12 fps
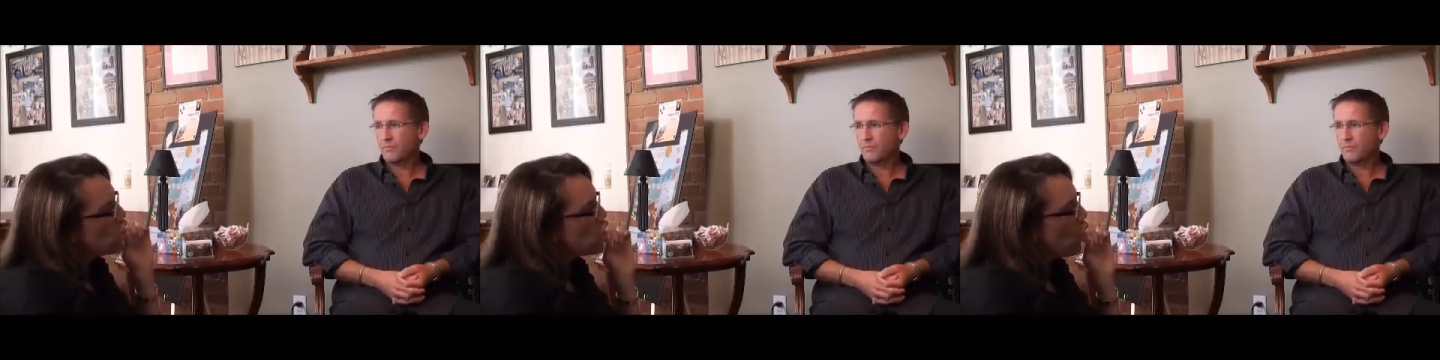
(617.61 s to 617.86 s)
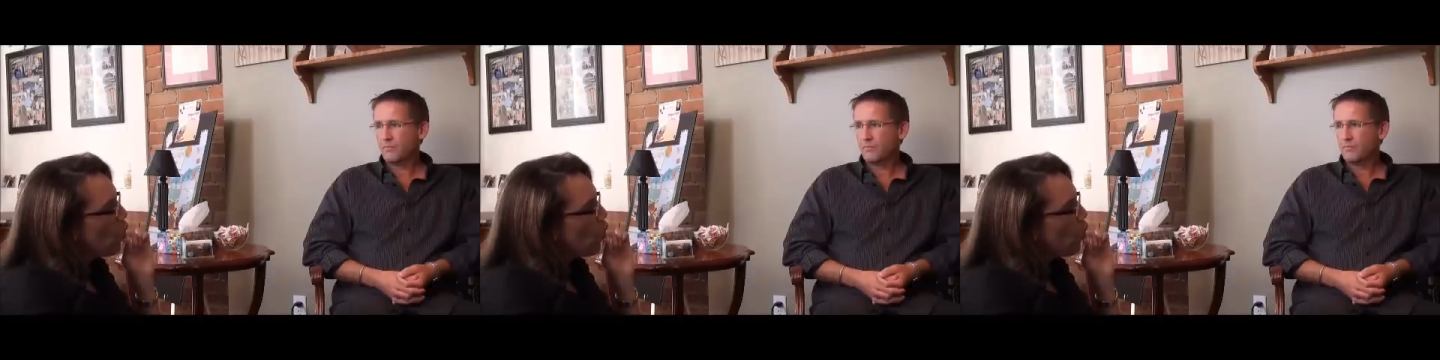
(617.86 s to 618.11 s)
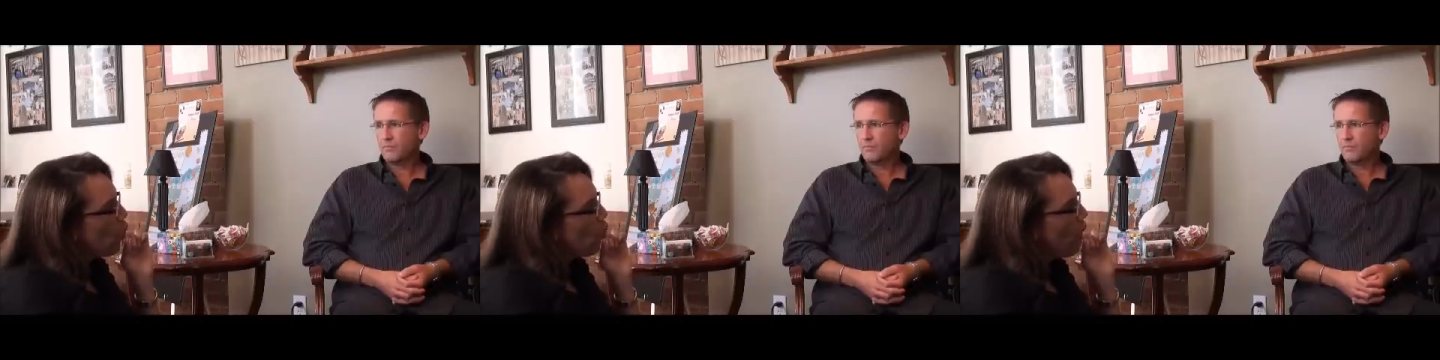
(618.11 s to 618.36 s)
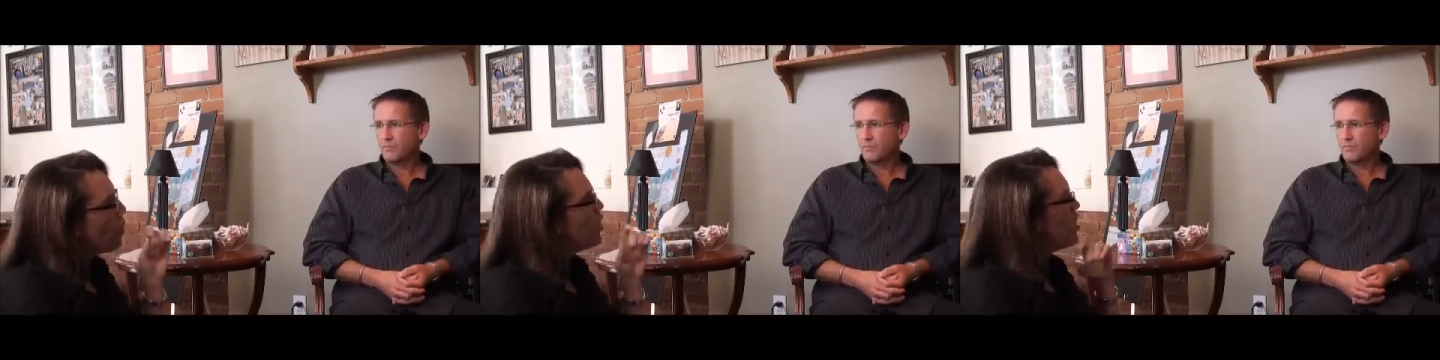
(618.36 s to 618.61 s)
Speaker 1: So
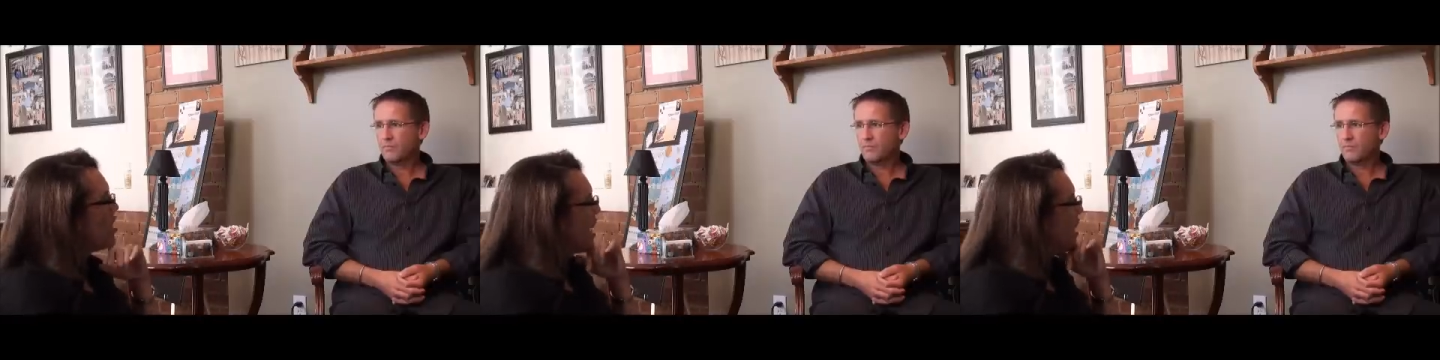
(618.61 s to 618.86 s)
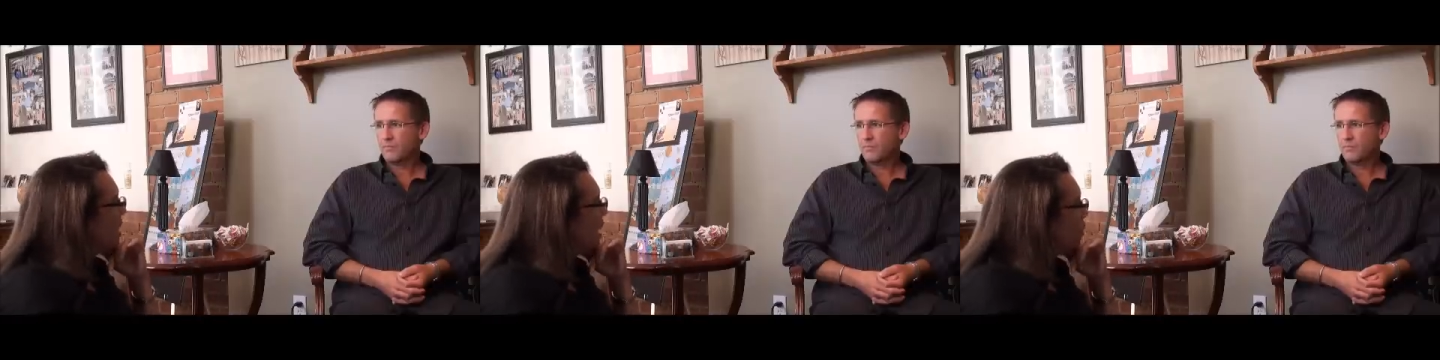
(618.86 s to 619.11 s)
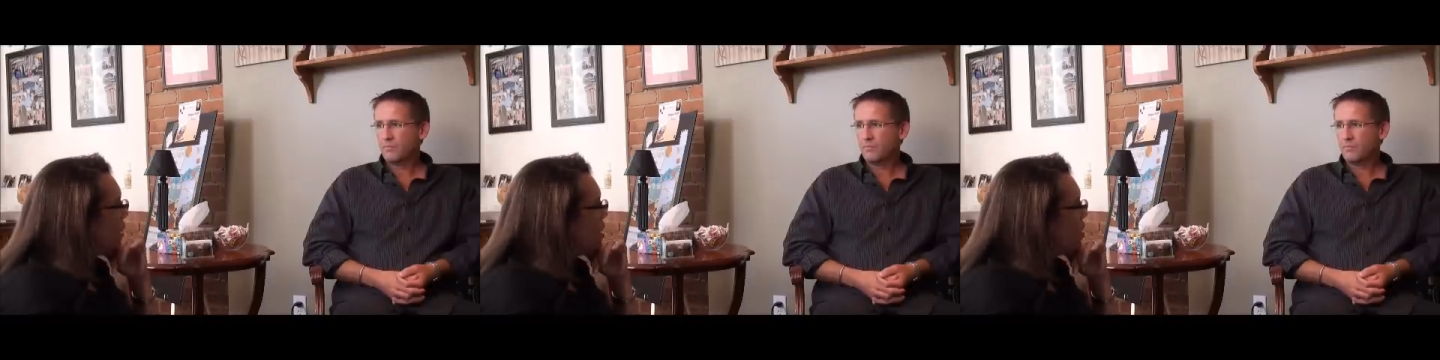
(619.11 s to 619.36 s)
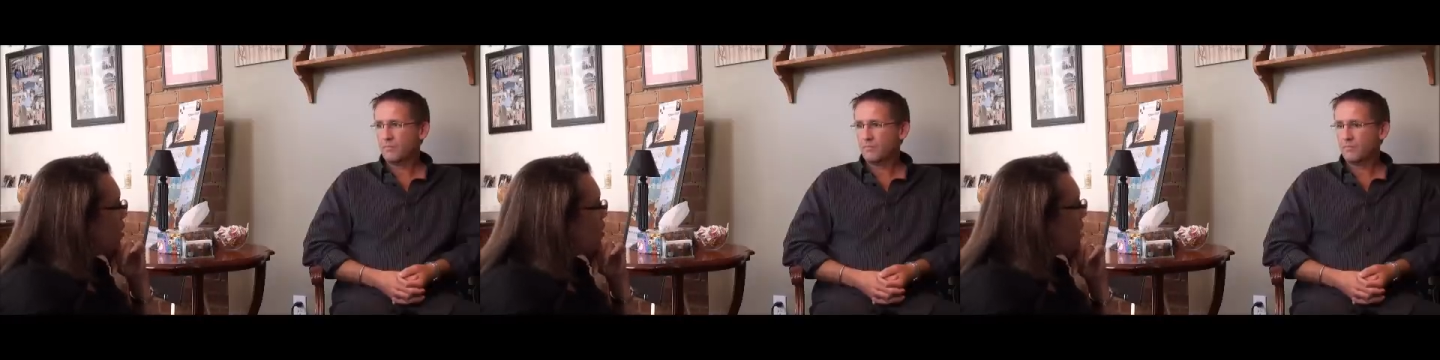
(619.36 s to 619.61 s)
what would you say to that
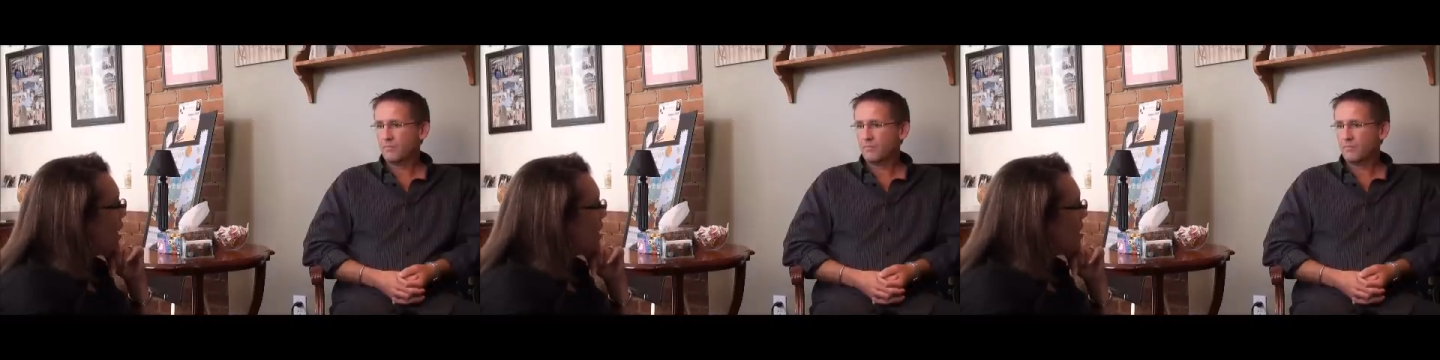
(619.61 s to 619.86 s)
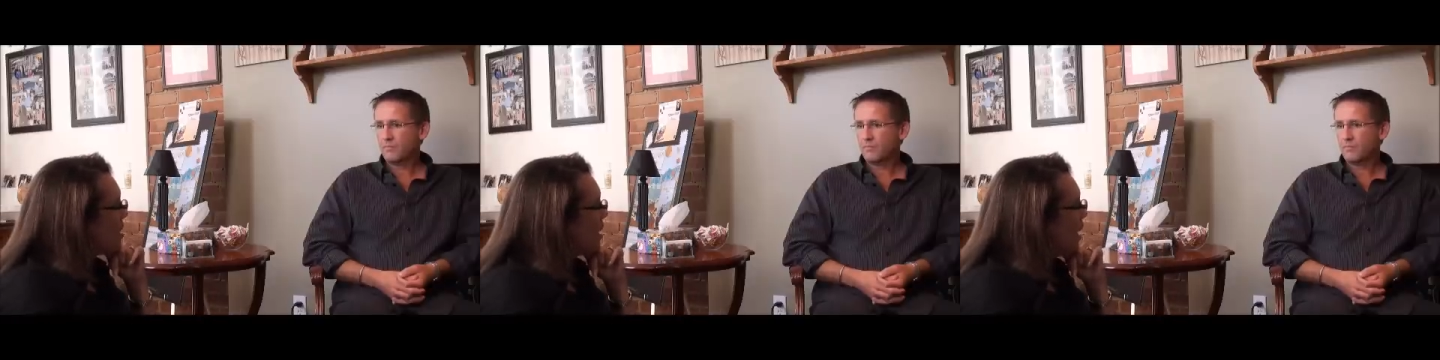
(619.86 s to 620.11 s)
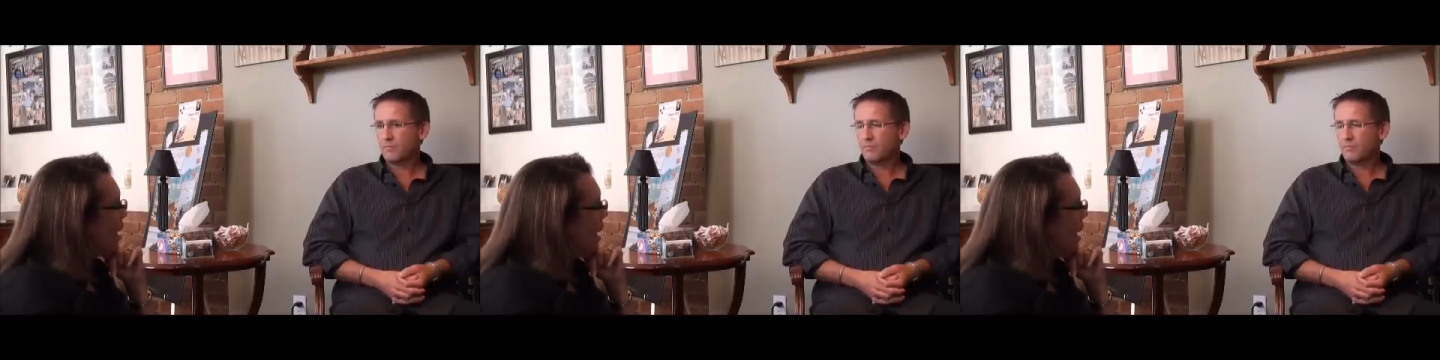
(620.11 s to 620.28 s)
research that's,